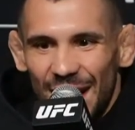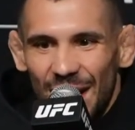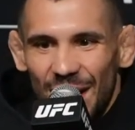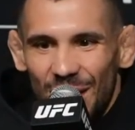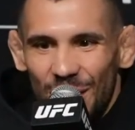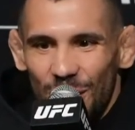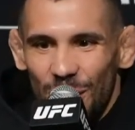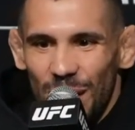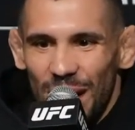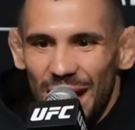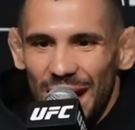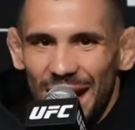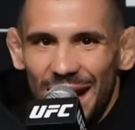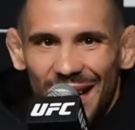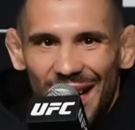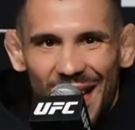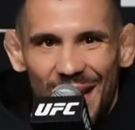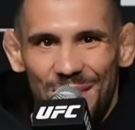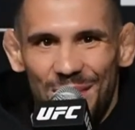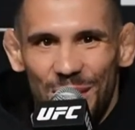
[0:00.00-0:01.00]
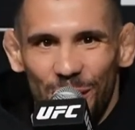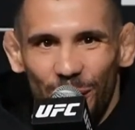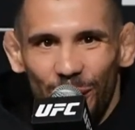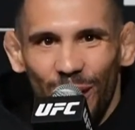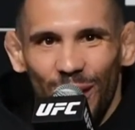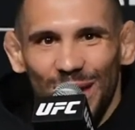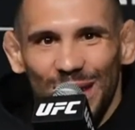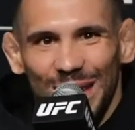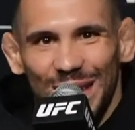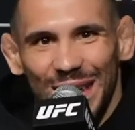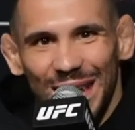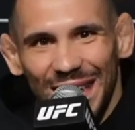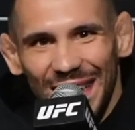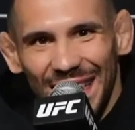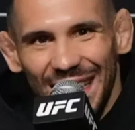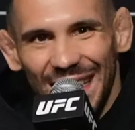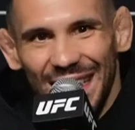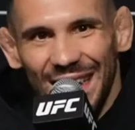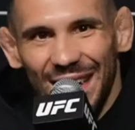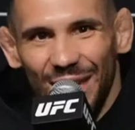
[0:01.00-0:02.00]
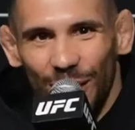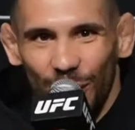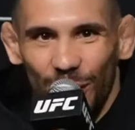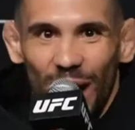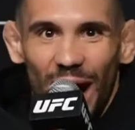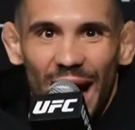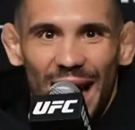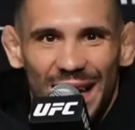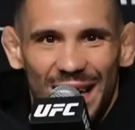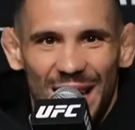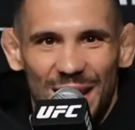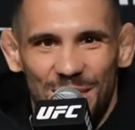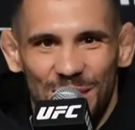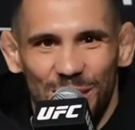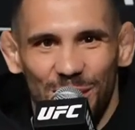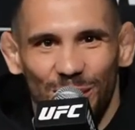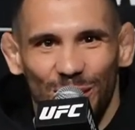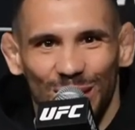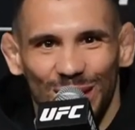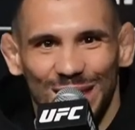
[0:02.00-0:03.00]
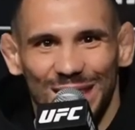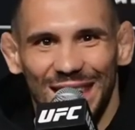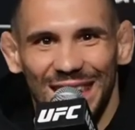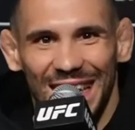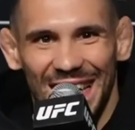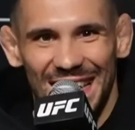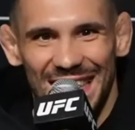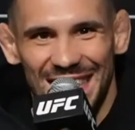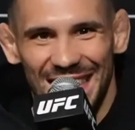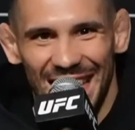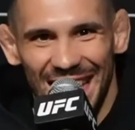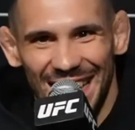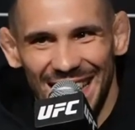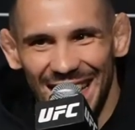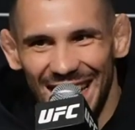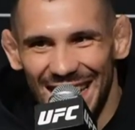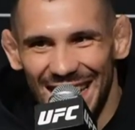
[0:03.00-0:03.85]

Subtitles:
we claim the world, or I claim the world, let's say.